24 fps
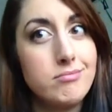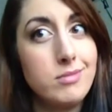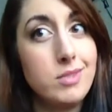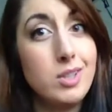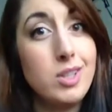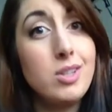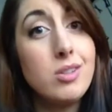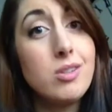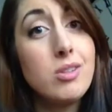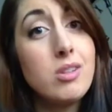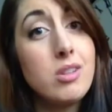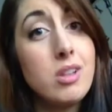
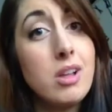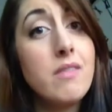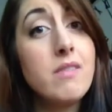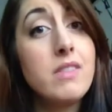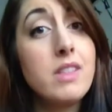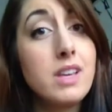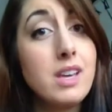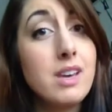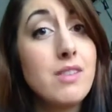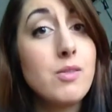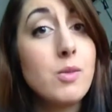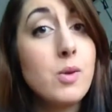you'll love
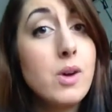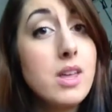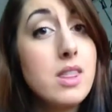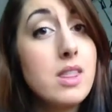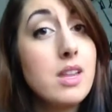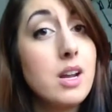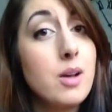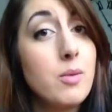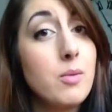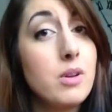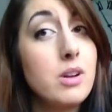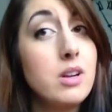the giveaway
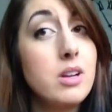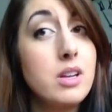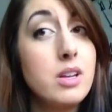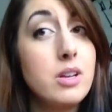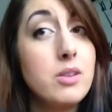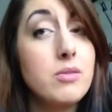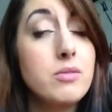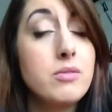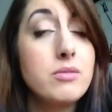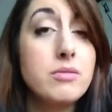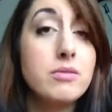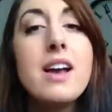that I want to
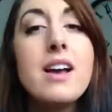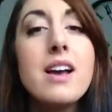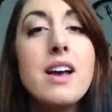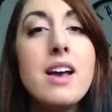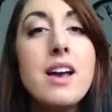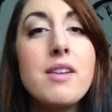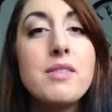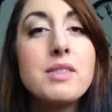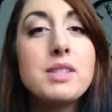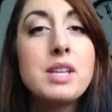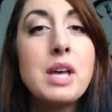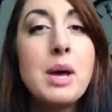do.
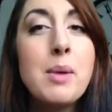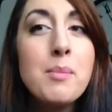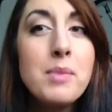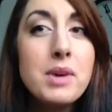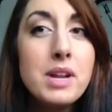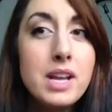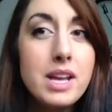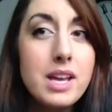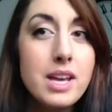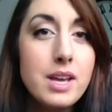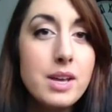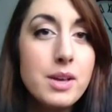If
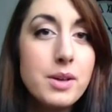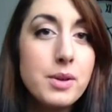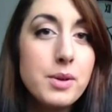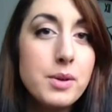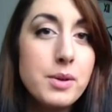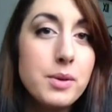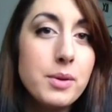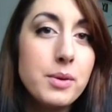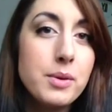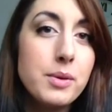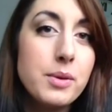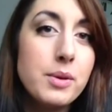somebody
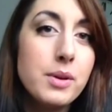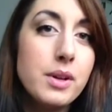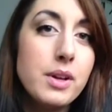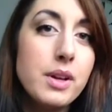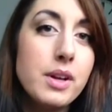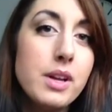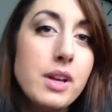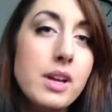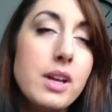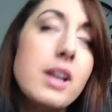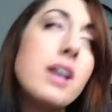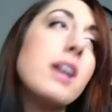who
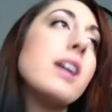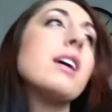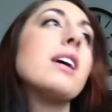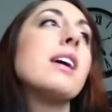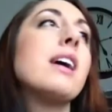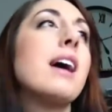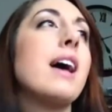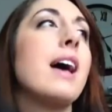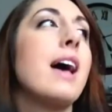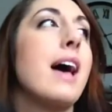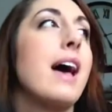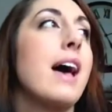
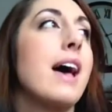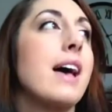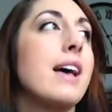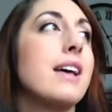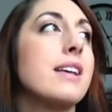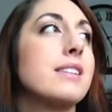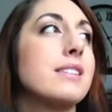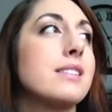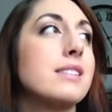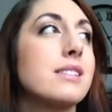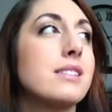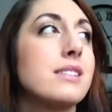
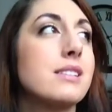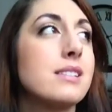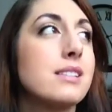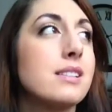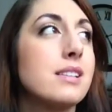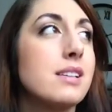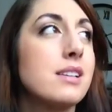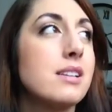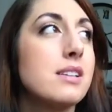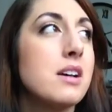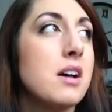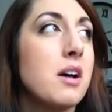has
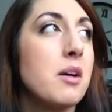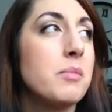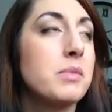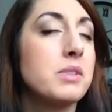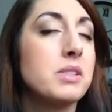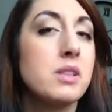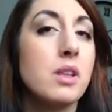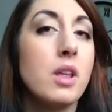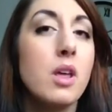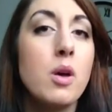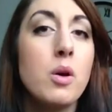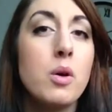um,
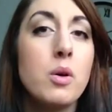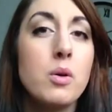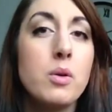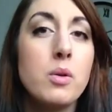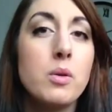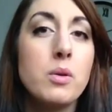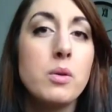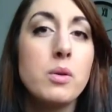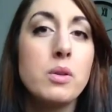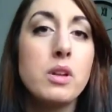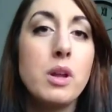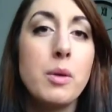as
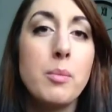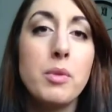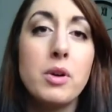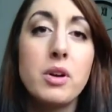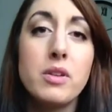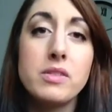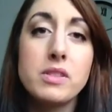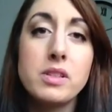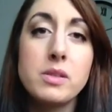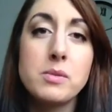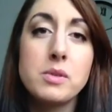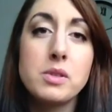low number
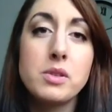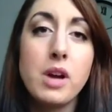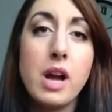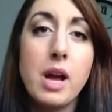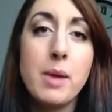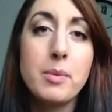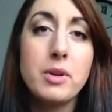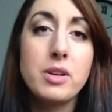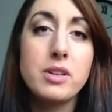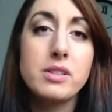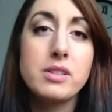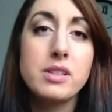of
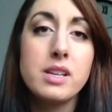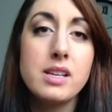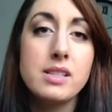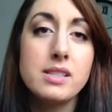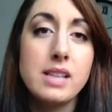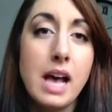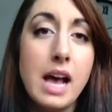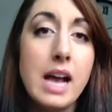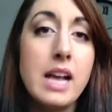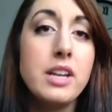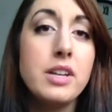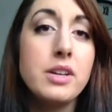subscribers as
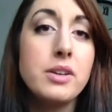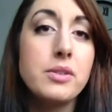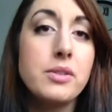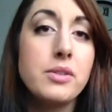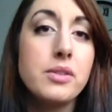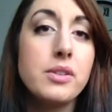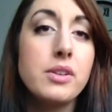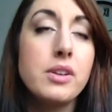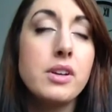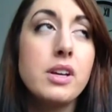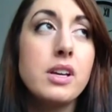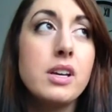I
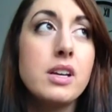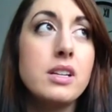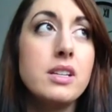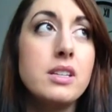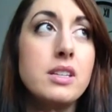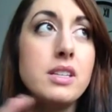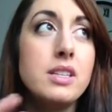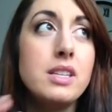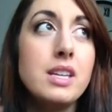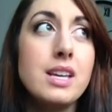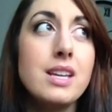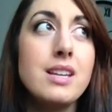do
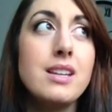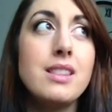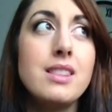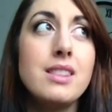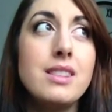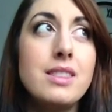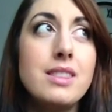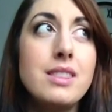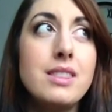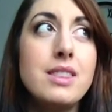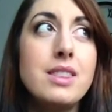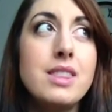did
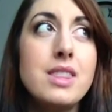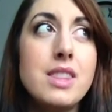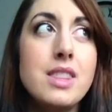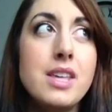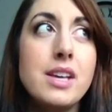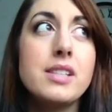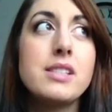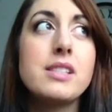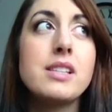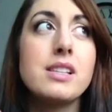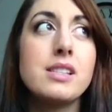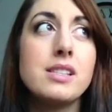
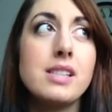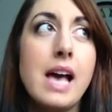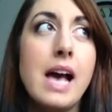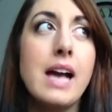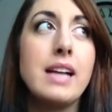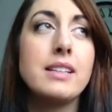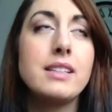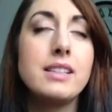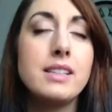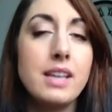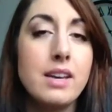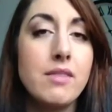this
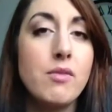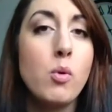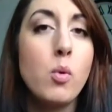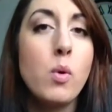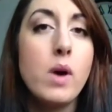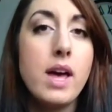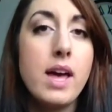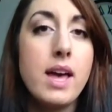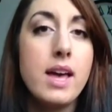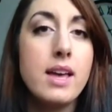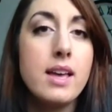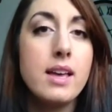exact
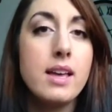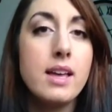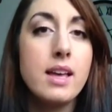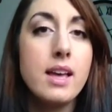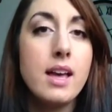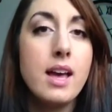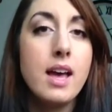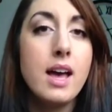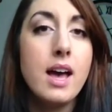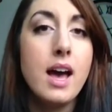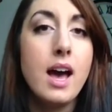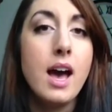giveaway,
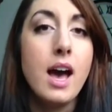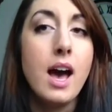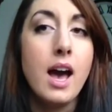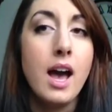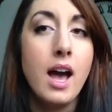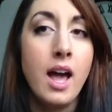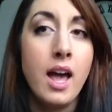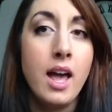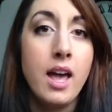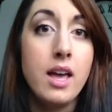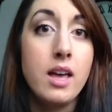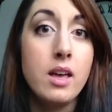
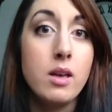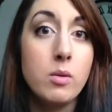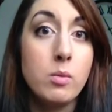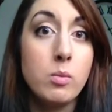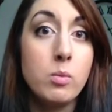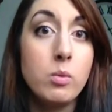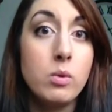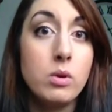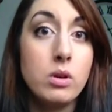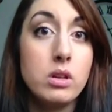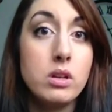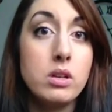I
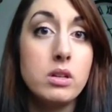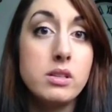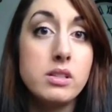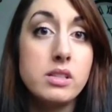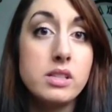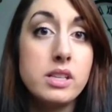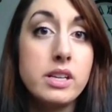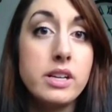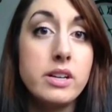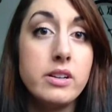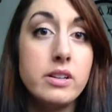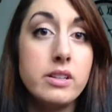would
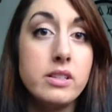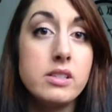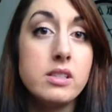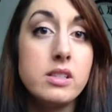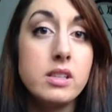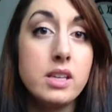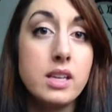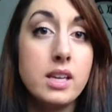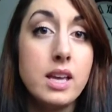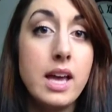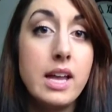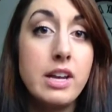
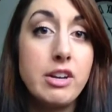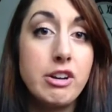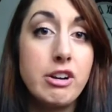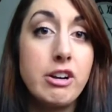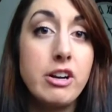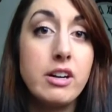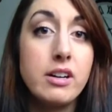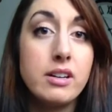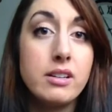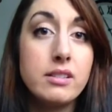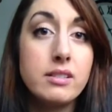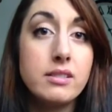seriously
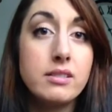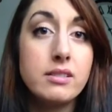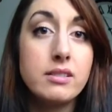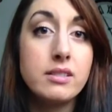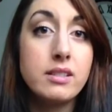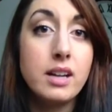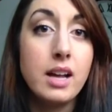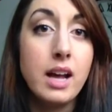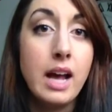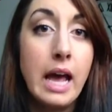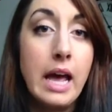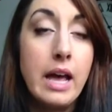enter.
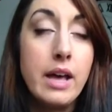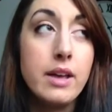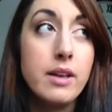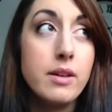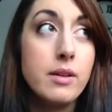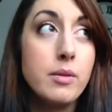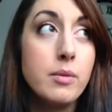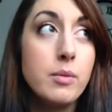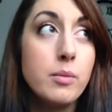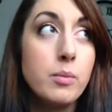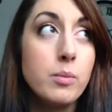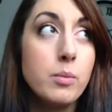
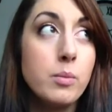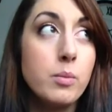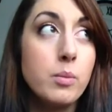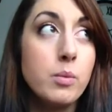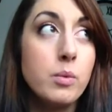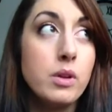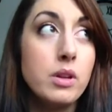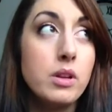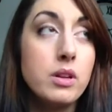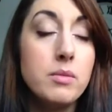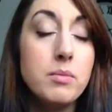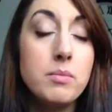I
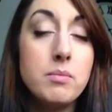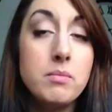would,